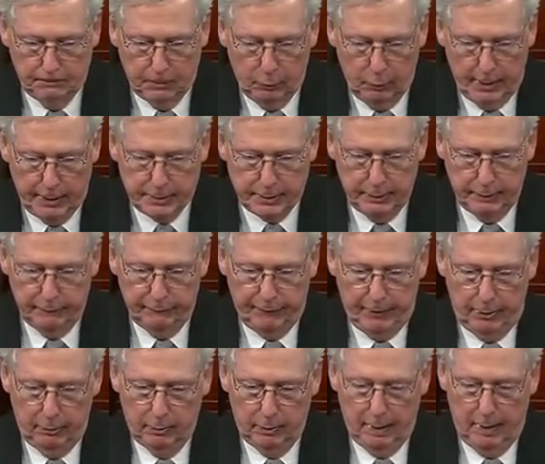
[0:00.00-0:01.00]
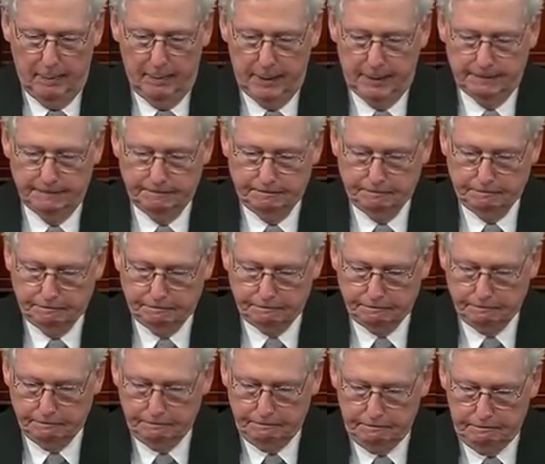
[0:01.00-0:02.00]
the rest of the federal government
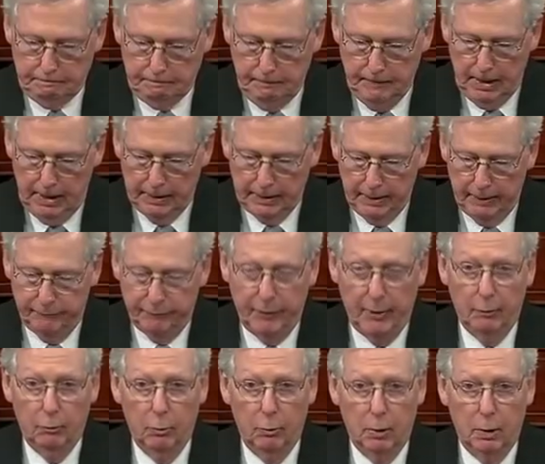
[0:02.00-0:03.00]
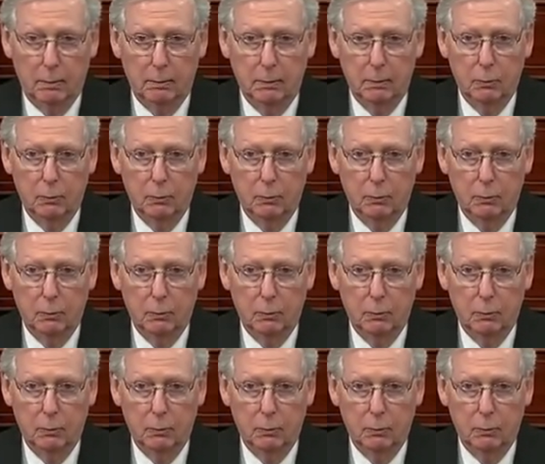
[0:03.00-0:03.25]
and get federal